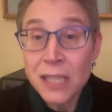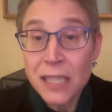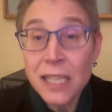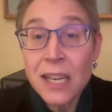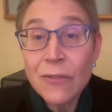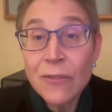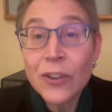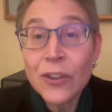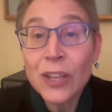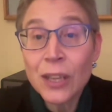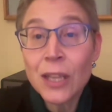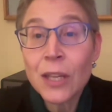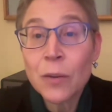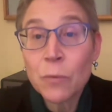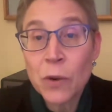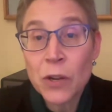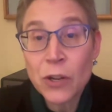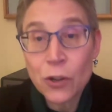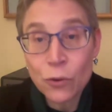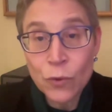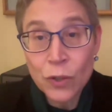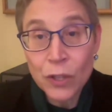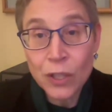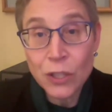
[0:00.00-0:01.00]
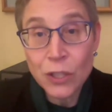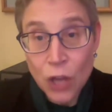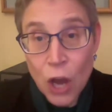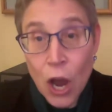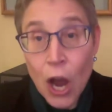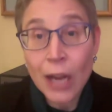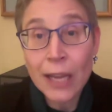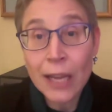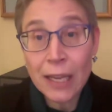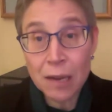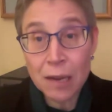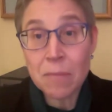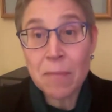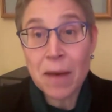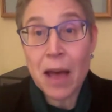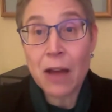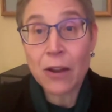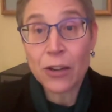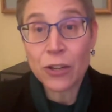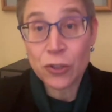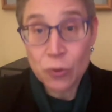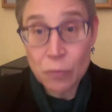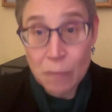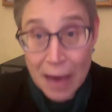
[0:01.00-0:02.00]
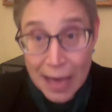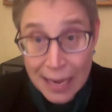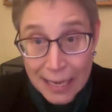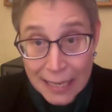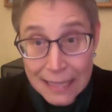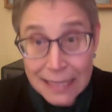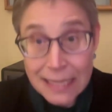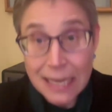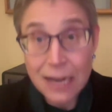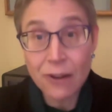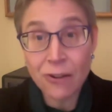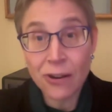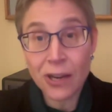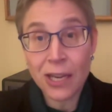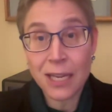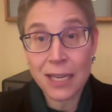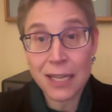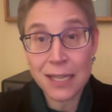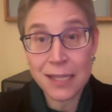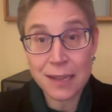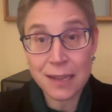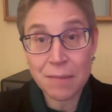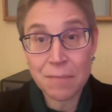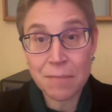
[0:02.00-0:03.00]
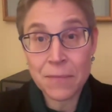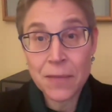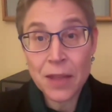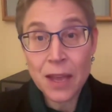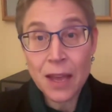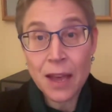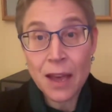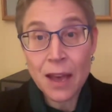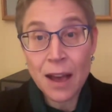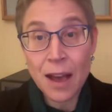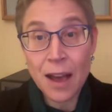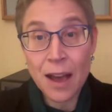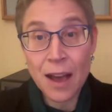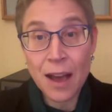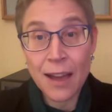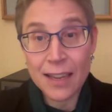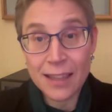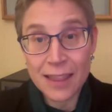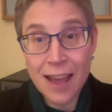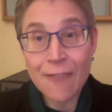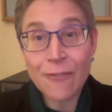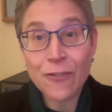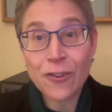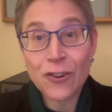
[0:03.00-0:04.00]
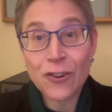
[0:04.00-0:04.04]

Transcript: significantly when you're really talking about humanitarianism in